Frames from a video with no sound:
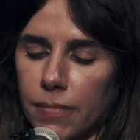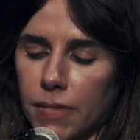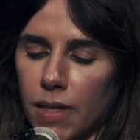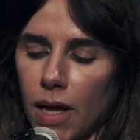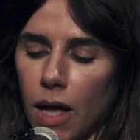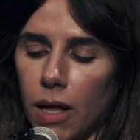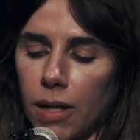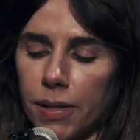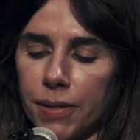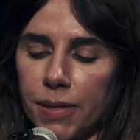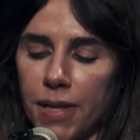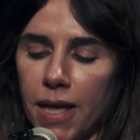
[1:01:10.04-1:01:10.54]

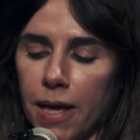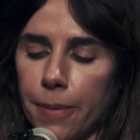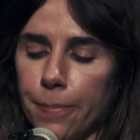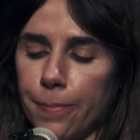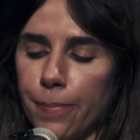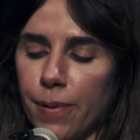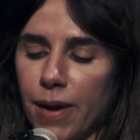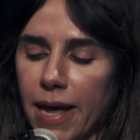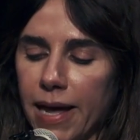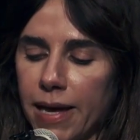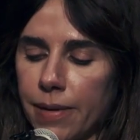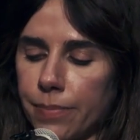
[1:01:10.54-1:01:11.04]
I'll ne'er
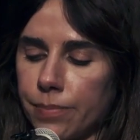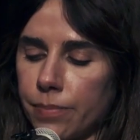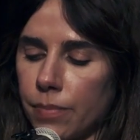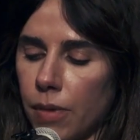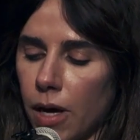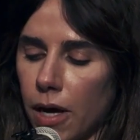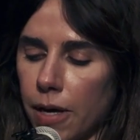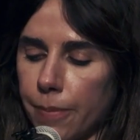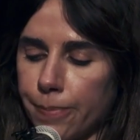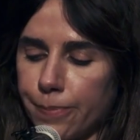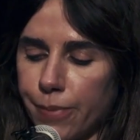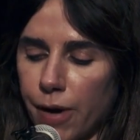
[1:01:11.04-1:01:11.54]
blame
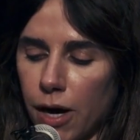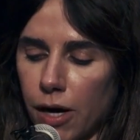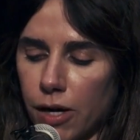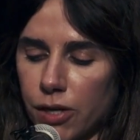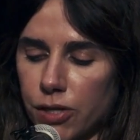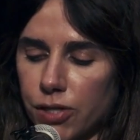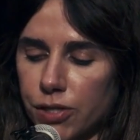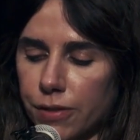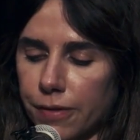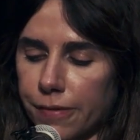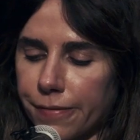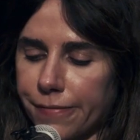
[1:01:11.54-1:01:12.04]
my
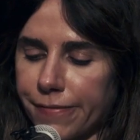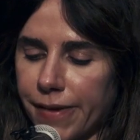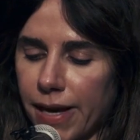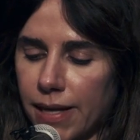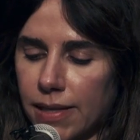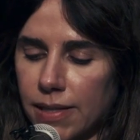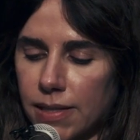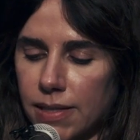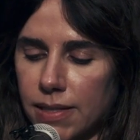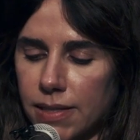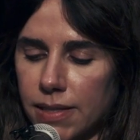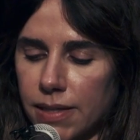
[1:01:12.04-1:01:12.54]
partial
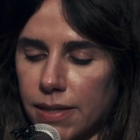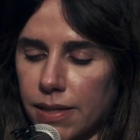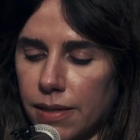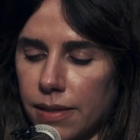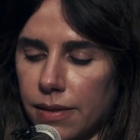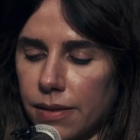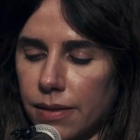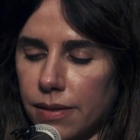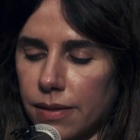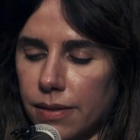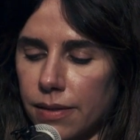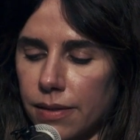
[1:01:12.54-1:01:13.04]
fancy,
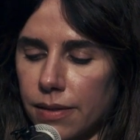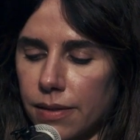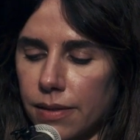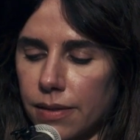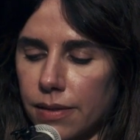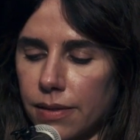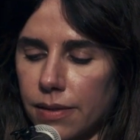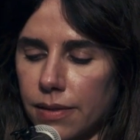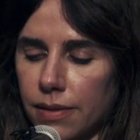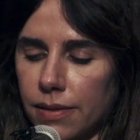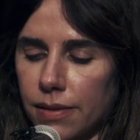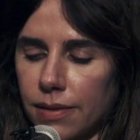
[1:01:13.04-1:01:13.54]

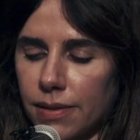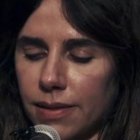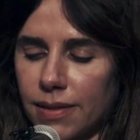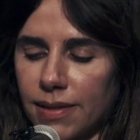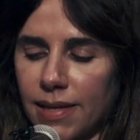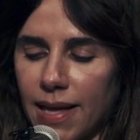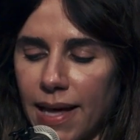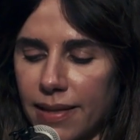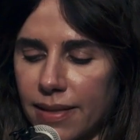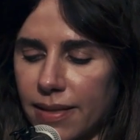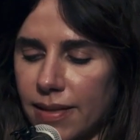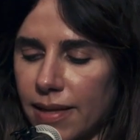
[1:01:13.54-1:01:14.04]

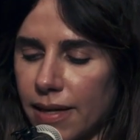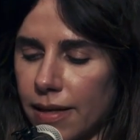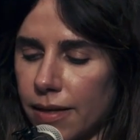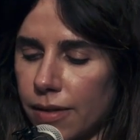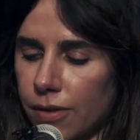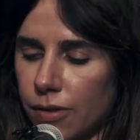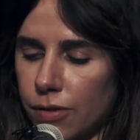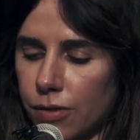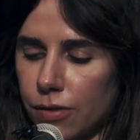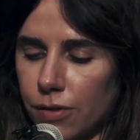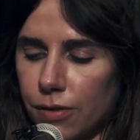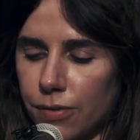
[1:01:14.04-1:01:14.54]

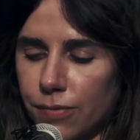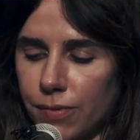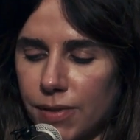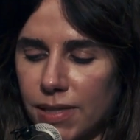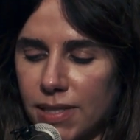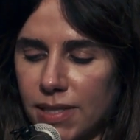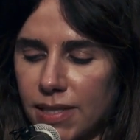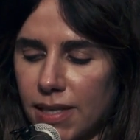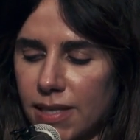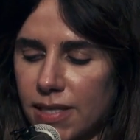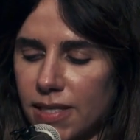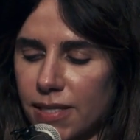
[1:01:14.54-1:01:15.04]
nothing could
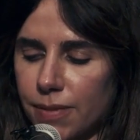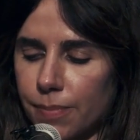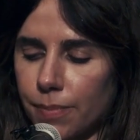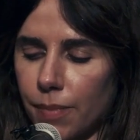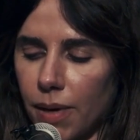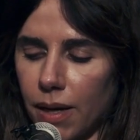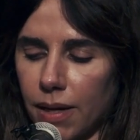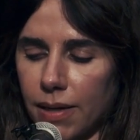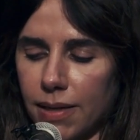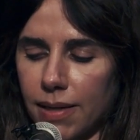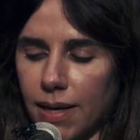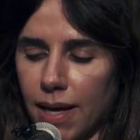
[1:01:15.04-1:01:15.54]
resist
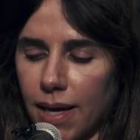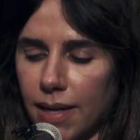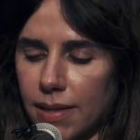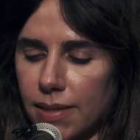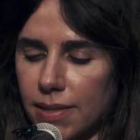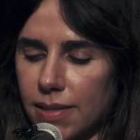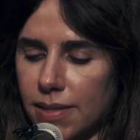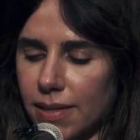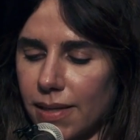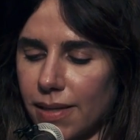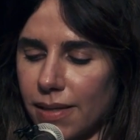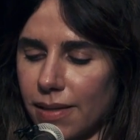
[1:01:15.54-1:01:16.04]
my
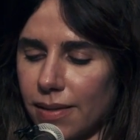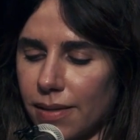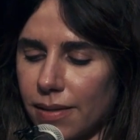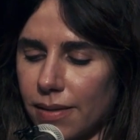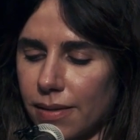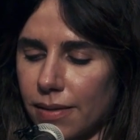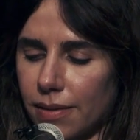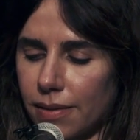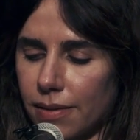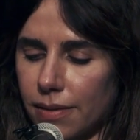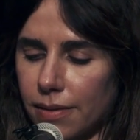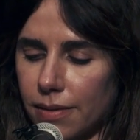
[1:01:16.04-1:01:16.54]
Nancy.
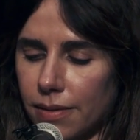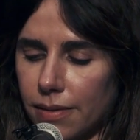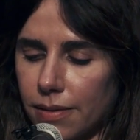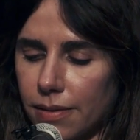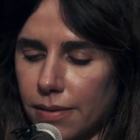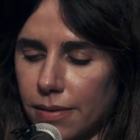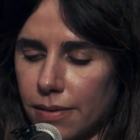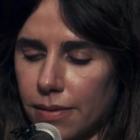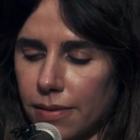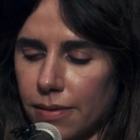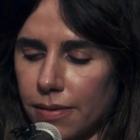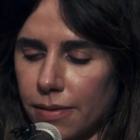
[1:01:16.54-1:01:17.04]

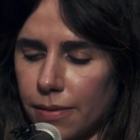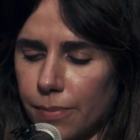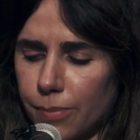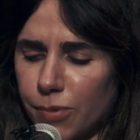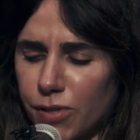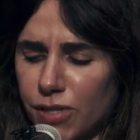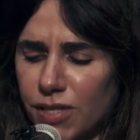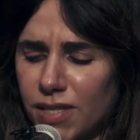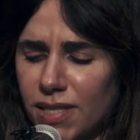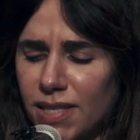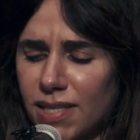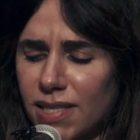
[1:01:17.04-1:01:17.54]

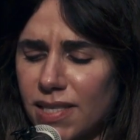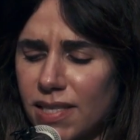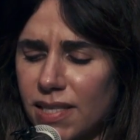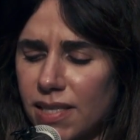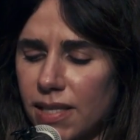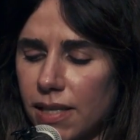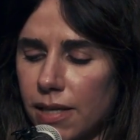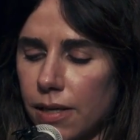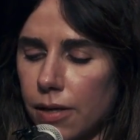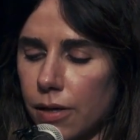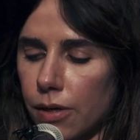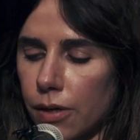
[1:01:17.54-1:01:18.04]
But to
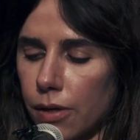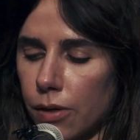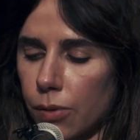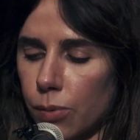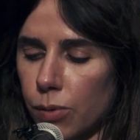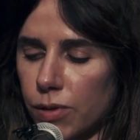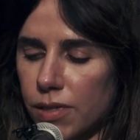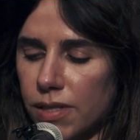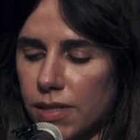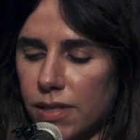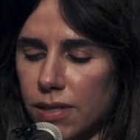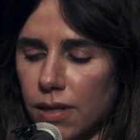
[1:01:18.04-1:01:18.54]
see her
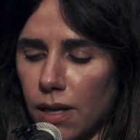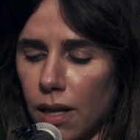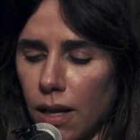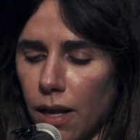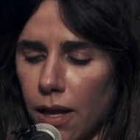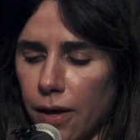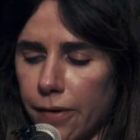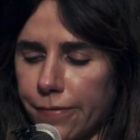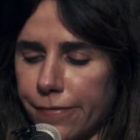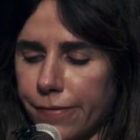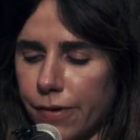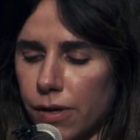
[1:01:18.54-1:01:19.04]
was to
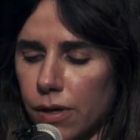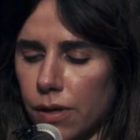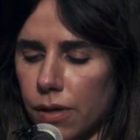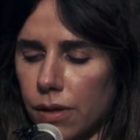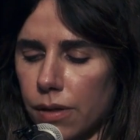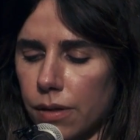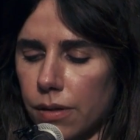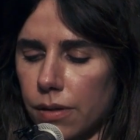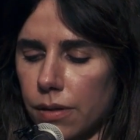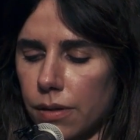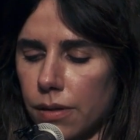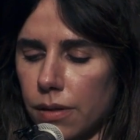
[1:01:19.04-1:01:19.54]
love
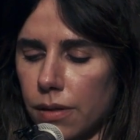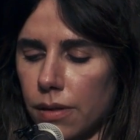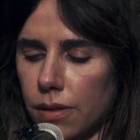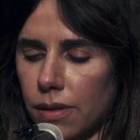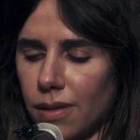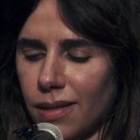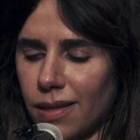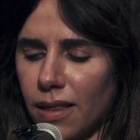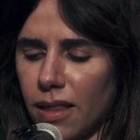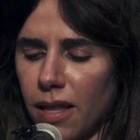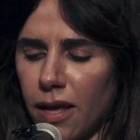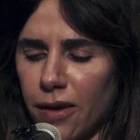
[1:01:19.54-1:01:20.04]
her,
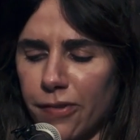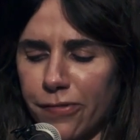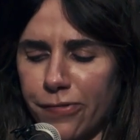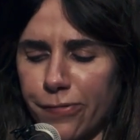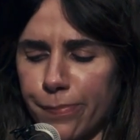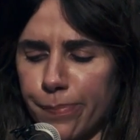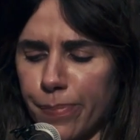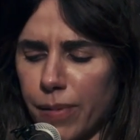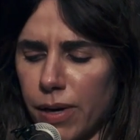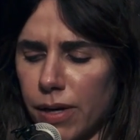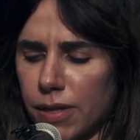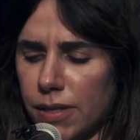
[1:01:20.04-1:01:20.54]

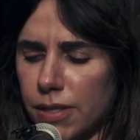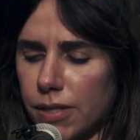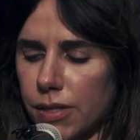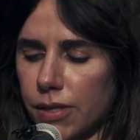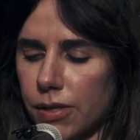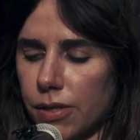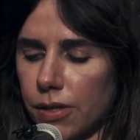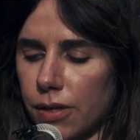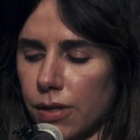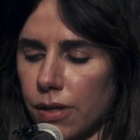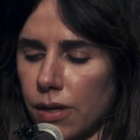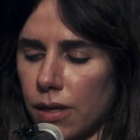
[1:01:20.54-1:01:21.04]
love but
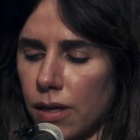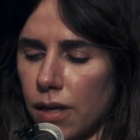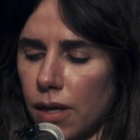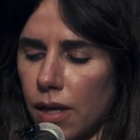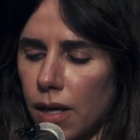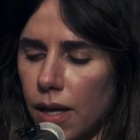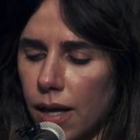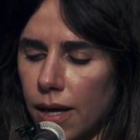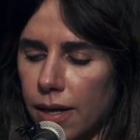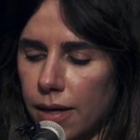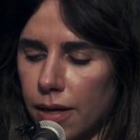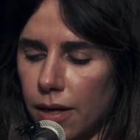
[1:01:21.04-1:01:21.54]
her,
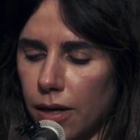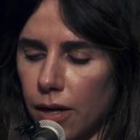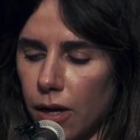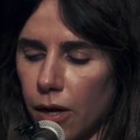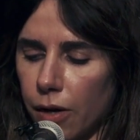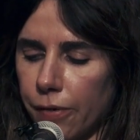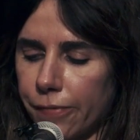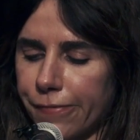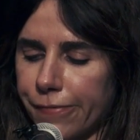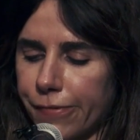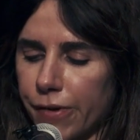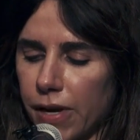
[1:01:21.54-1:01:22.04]
and
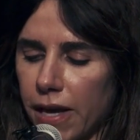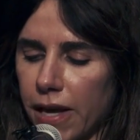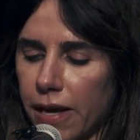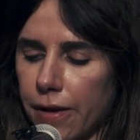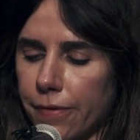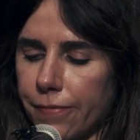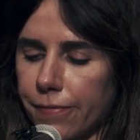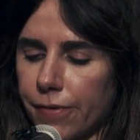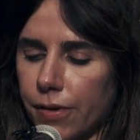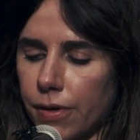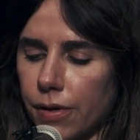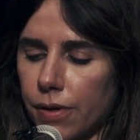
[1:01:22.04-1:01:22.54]
love
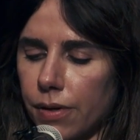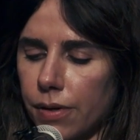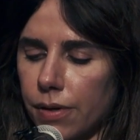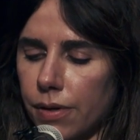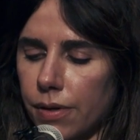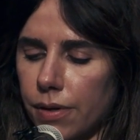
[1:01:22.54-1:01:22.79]
forever.